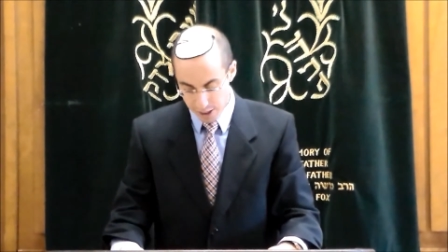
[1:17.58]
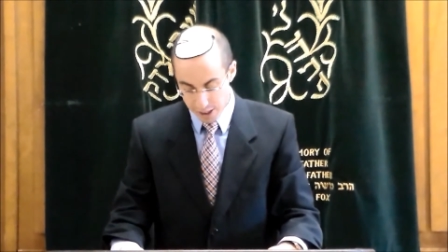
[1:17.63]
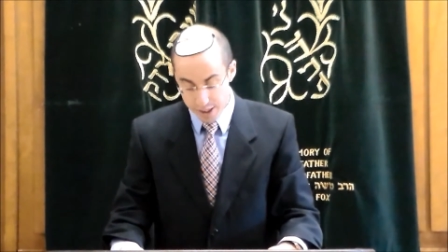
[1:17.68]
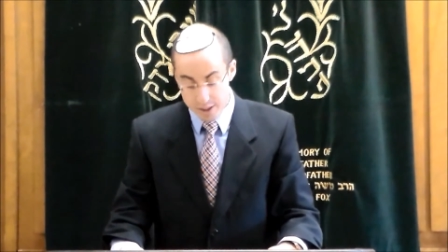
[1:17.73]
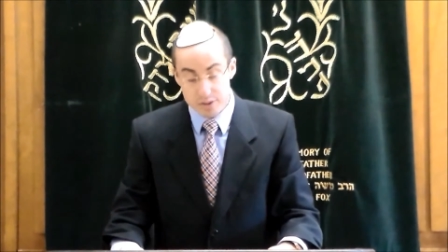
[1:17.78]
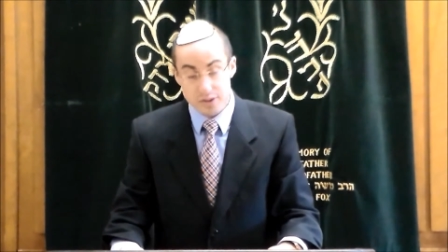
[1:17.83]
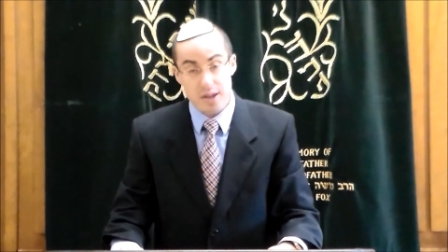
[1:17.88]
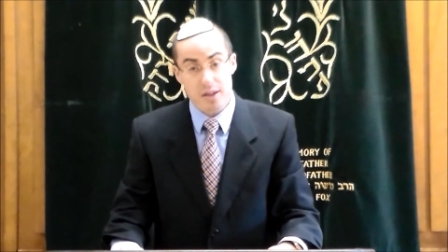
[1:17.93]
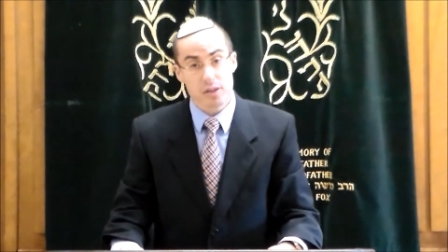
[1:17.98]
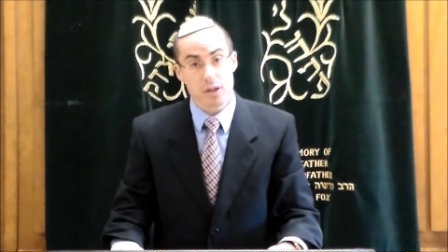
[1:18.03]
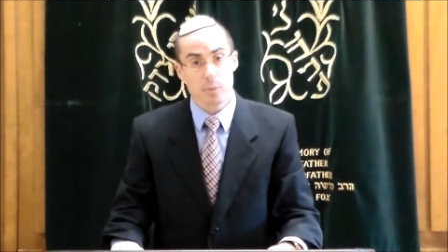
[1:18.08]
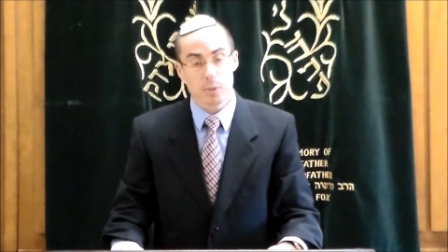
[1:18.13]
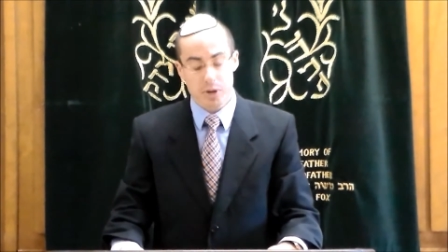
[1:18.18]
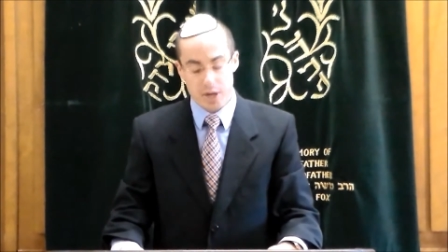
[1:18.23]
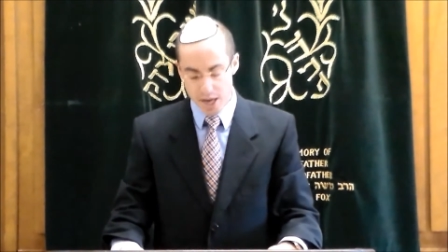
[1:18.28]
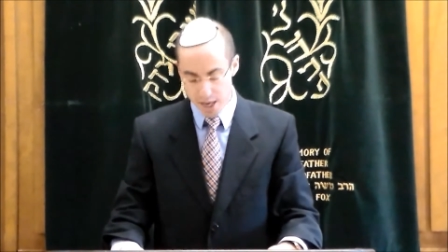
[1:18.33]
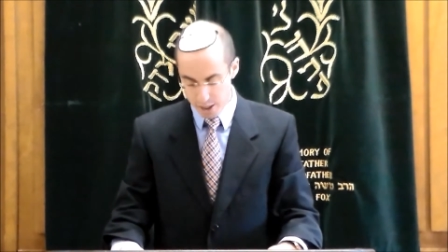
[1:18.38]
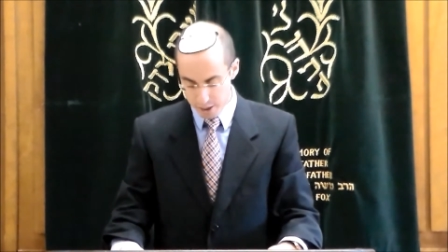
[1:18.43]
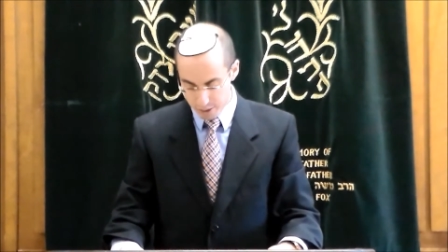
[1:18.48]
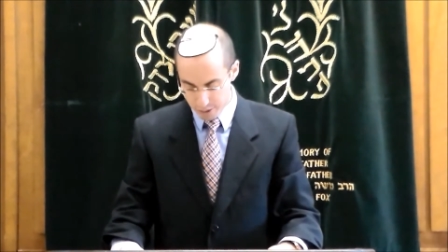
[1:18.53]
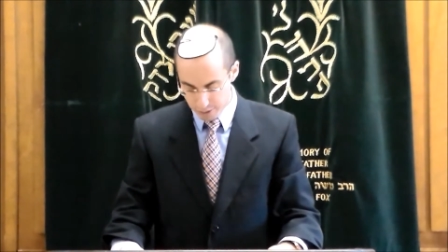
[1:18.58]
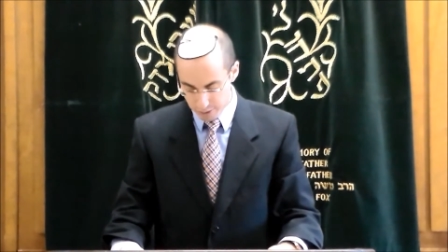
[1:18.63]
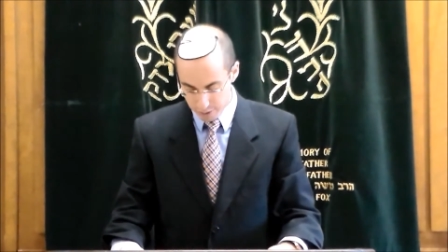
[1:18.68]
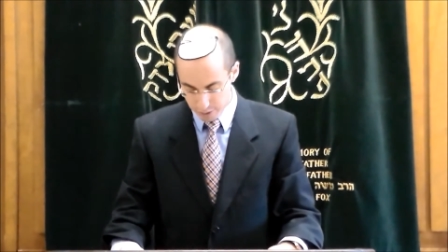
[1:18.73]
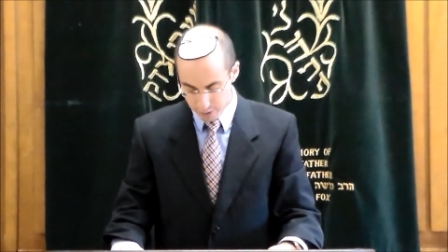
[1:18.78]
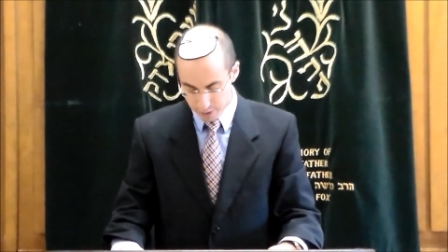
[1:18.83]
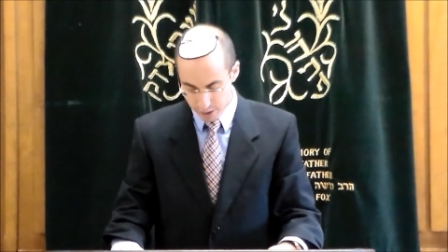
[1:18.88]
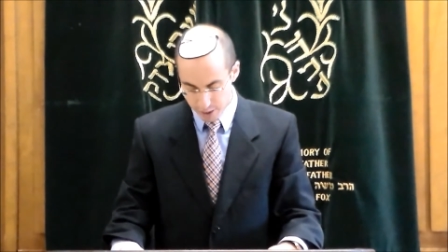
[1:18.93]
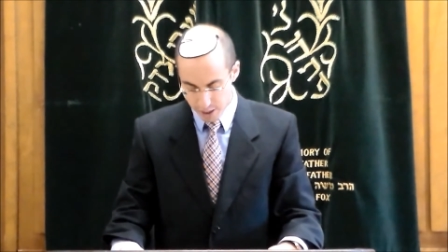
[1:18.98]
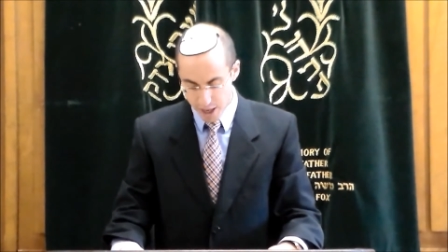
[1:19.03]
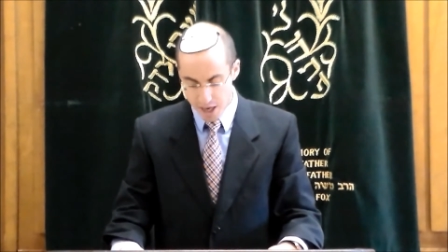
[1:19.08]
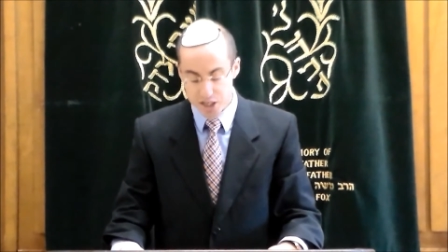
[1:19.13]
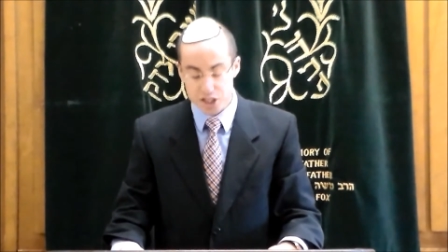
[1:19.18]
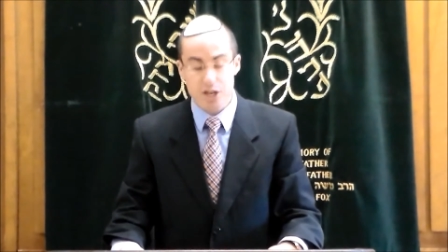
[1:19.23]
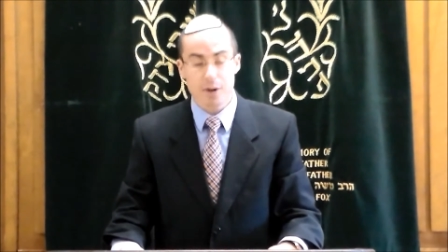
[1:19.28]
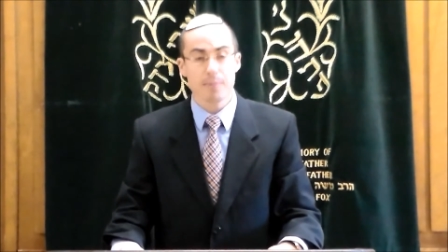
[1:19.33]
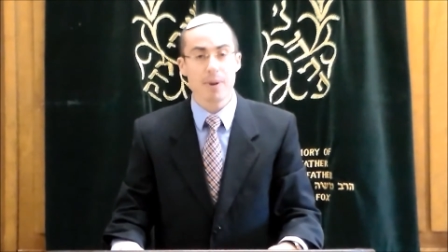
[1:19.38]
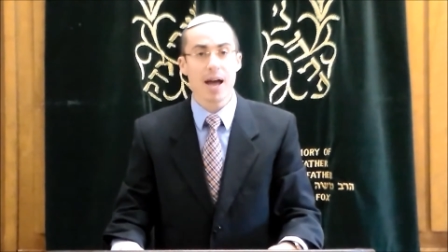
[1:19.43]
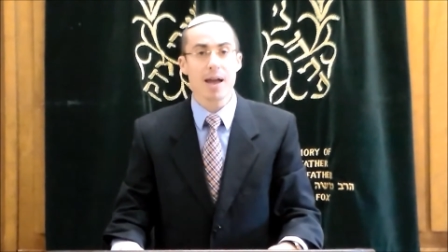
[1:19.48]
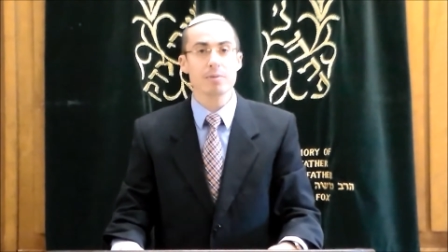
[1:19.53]
like he said somewhere else,
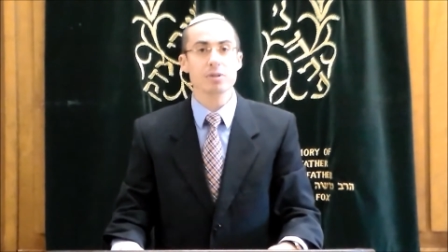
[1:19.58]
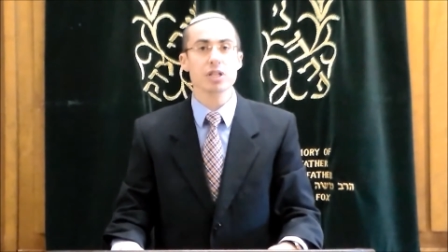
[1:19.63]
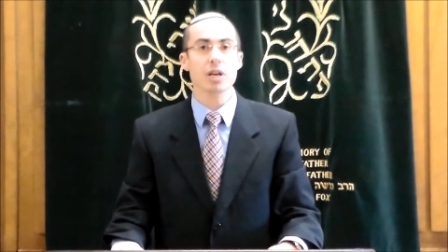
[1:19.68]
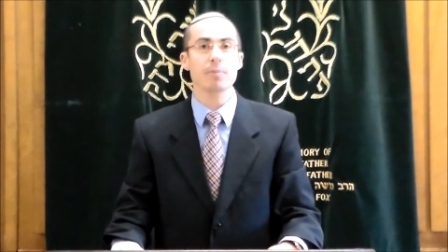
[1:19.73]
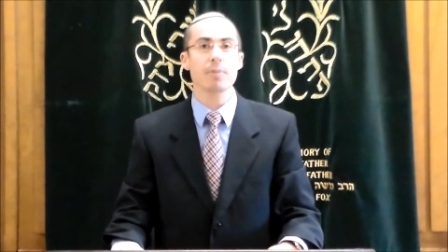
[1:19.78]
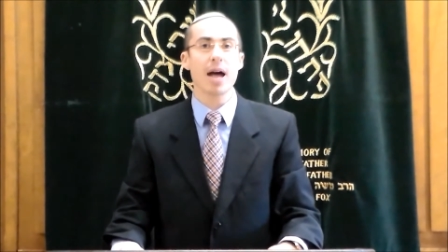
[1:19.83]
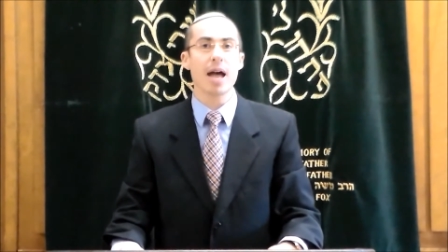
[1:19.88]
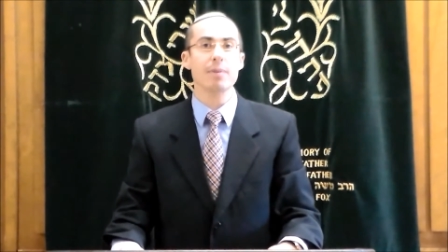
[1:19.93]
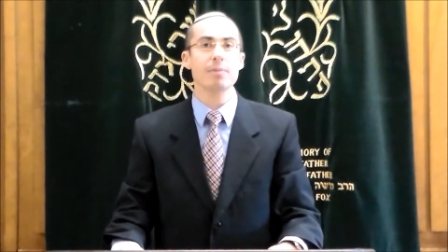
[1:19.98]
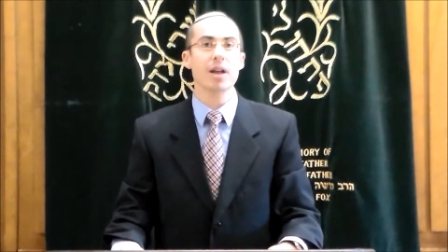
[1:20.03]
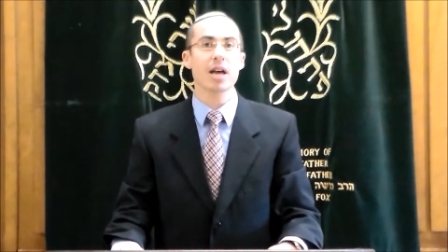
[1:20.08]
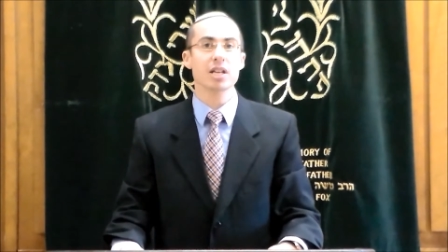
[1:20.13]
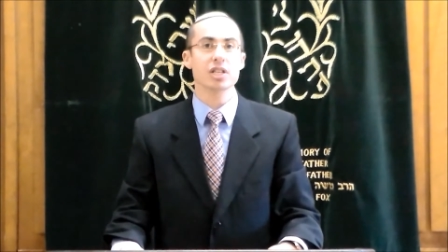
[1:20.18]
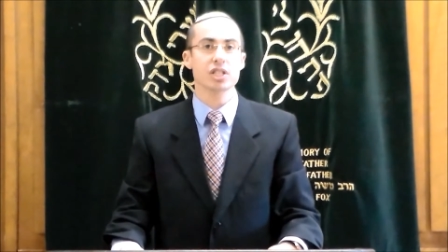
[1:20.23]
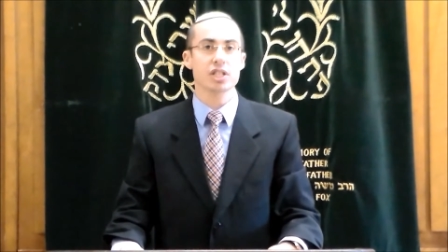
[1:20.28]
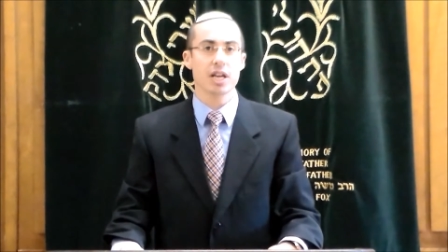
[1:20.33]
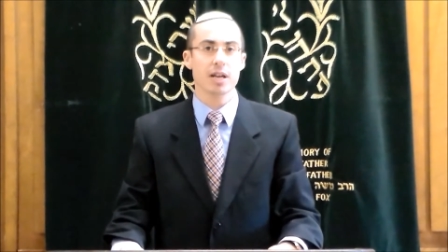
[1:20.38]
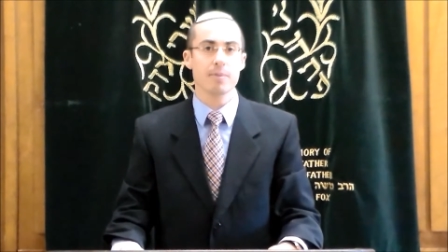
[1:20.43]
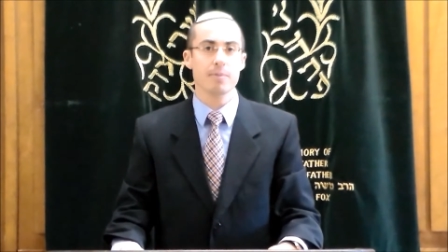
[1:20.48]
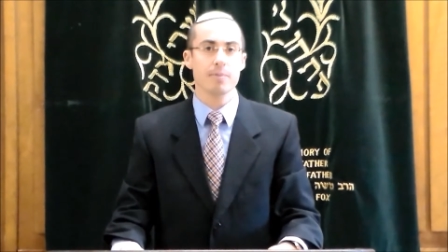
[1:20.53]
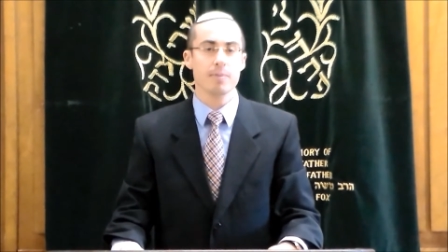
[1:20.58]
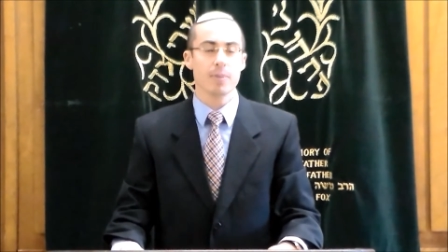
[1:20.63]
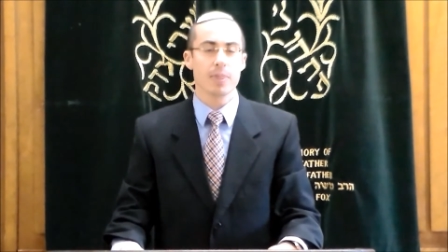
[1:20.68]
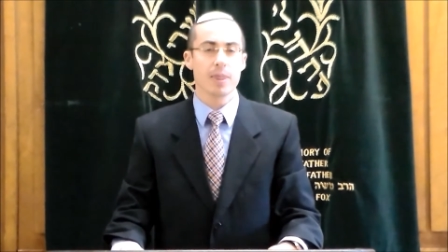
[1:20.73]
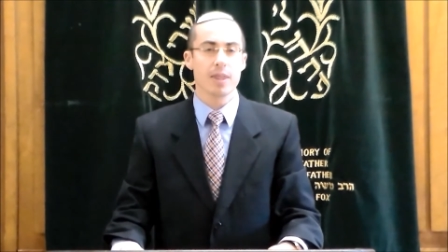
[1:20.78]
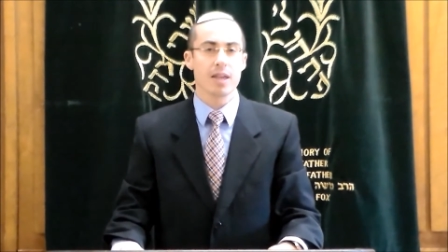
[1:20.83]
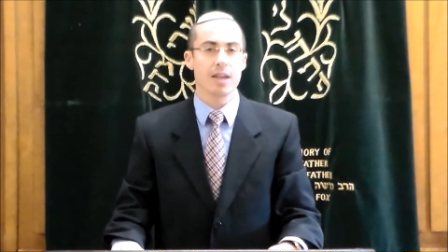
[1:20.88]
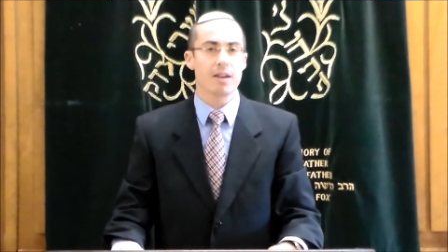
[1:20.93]
Hashamayim Shamayim Hashem